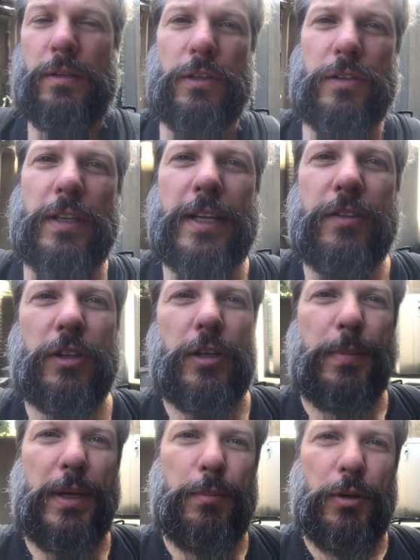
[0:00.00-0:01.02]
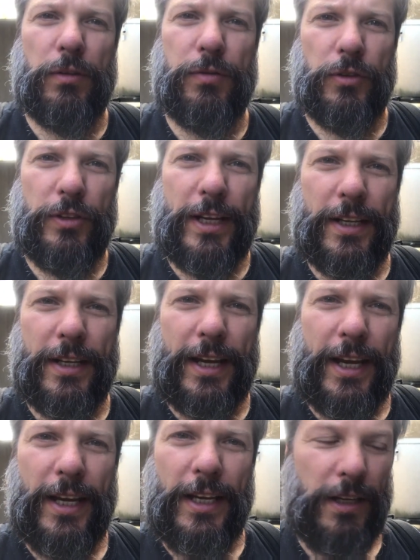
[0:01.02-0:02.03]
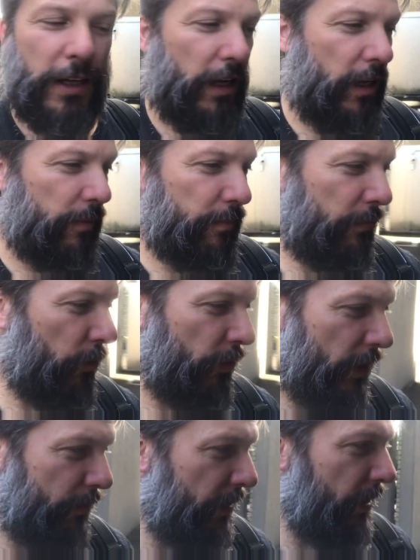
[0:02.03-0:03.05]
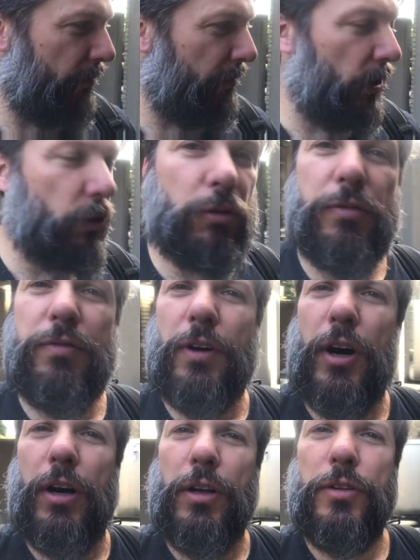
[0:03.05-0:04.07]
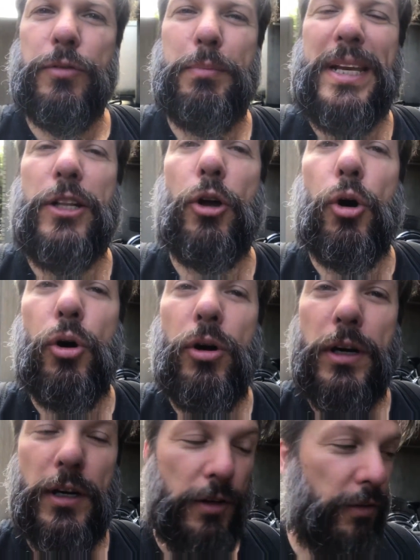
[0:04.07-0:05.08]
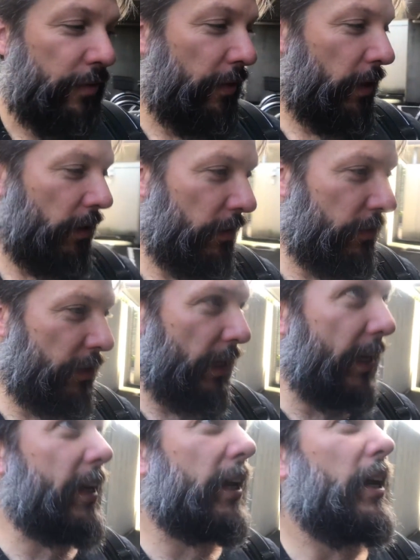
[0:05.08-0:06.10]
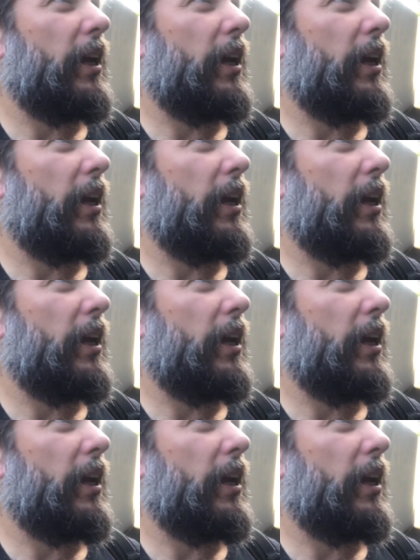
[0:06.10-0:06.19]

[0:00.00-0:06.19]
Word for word: Looks like it's going to be a beautiful day today. Um, going on my Minnow Falls, Minnow Falls hike.